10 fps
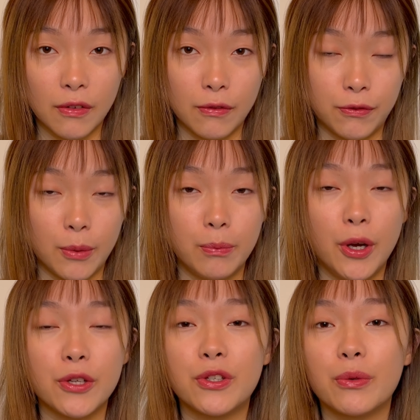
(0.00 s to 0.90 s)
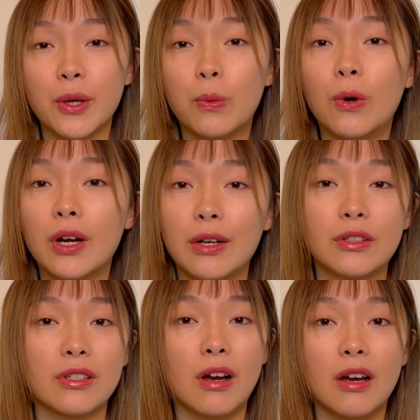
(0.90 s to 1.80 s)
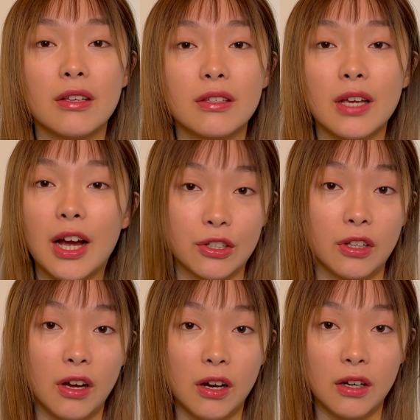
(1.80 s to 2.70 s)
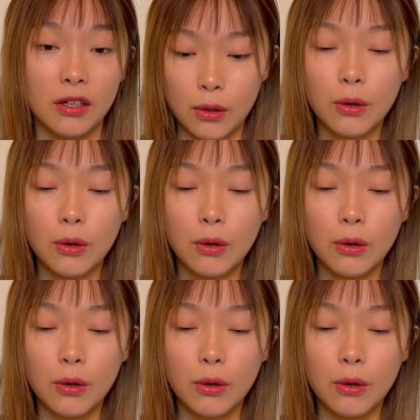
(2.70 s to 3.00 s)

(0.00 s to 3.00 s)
from pursuing what our desires actually are.